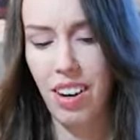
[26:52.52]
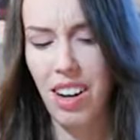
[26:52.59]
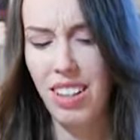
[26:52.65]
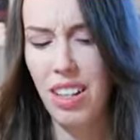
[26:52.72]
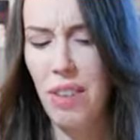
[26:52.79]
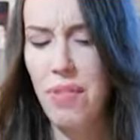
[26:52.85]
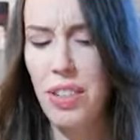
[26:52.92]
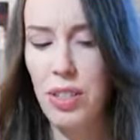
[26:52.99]

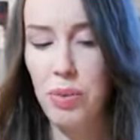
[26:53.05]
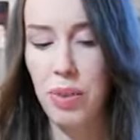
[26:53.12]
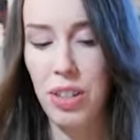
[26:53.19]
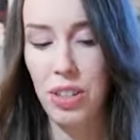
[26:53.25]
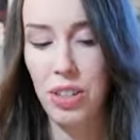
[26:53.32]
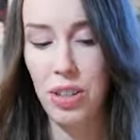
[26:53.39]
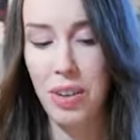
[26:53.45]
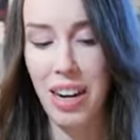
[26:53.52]
I love this
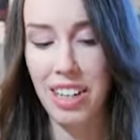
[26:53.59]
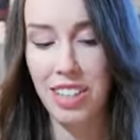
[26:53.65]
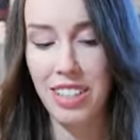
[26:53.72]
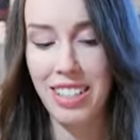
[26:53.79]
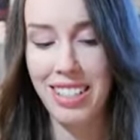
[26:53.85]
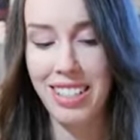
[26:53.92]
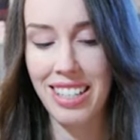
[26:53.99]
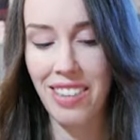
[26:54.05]
one too
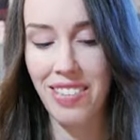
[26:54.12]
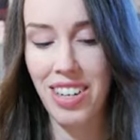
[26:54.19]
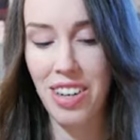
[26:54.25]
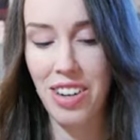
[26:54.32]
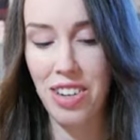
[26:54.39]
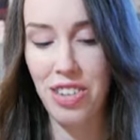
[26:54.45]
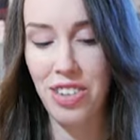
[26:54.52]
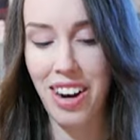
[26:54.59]
actually,
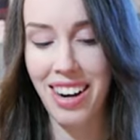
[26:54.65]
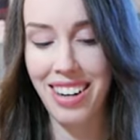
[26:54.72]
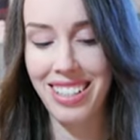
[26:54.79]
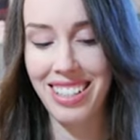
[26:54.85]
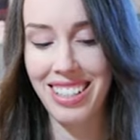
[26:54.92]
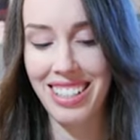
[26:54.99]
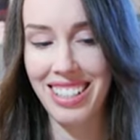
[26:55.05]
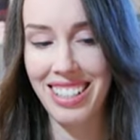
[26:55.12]
Seven
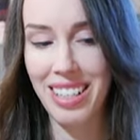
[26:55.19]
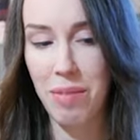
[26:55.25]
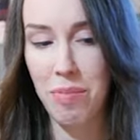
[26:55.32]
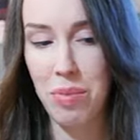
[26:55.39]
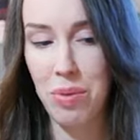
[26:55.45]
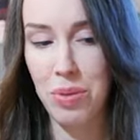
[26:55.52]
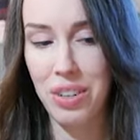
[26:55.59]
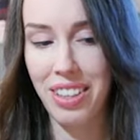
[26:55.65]
Dragons
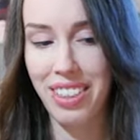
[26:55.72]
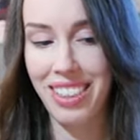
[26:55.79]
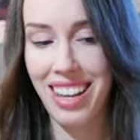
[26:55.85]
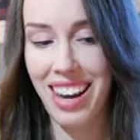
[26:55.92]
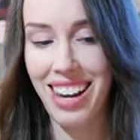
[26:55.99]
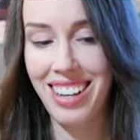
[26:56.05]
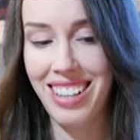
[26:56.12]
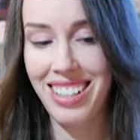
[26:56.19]
Assembled.
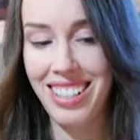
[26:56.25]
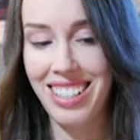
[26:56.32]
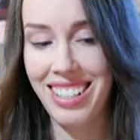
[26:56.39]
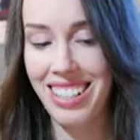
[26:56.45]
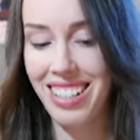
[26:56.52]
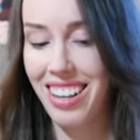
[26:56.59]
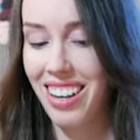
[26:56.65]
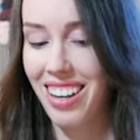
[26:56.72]
That
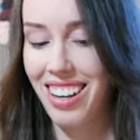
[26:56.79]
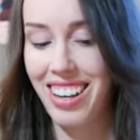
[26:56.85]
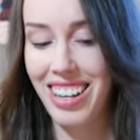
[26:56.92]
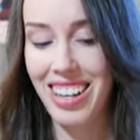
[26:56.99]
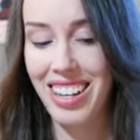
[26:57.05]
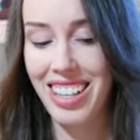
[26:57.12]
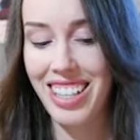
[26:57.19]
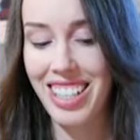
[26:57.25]
is
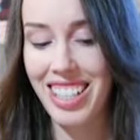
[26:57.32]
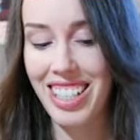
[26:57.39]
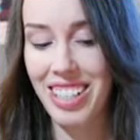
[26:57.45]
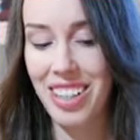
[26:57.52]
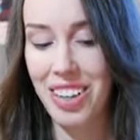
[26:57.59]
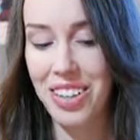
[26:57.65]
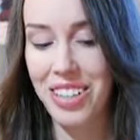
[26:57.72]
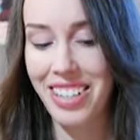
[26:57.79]

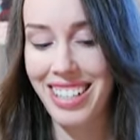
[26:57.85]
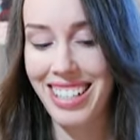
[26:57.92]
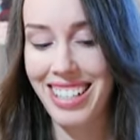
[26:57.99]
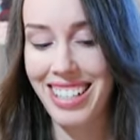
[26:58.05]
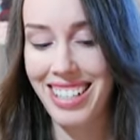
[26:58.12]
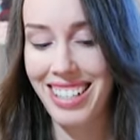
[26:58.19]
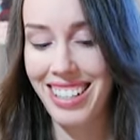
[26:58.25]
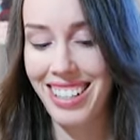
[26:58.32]
so
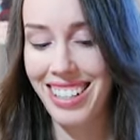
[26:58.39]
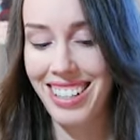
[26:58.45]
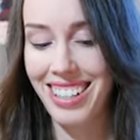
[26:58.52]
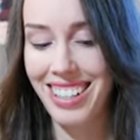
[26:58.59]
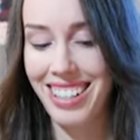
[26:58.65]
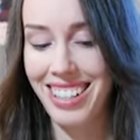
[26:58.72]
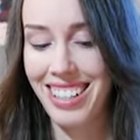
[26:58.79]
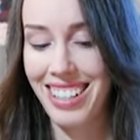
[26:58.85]
sick.